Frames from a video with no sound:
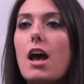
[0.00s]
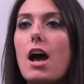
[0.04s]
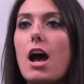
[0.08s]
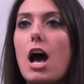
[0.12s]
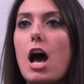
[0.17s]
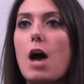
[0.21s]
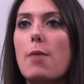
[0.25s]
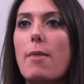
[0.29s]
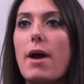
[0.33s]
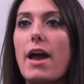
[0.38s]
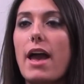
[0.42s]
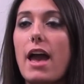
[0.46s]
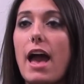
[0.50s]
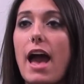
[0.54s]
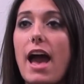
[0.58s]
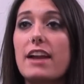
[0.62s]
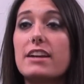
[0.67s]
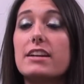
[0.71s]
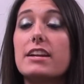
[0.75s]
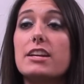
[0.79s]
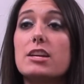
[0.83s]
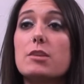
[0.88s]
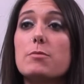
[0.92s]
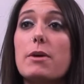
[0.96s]
I had
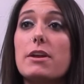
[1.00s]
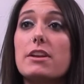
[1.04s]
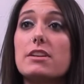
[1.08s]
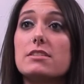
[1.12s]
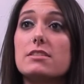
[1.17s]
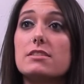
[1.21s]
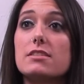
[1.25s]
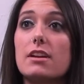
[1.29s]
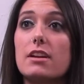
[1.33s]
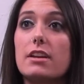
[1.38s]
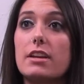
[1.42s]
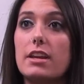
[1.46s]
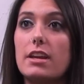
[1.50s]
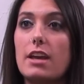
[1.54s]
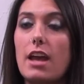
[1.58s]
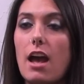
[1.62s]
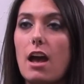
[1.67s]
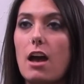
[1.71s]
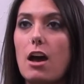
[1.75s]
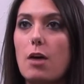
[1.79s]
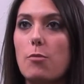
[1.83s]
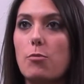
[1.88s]
an independent study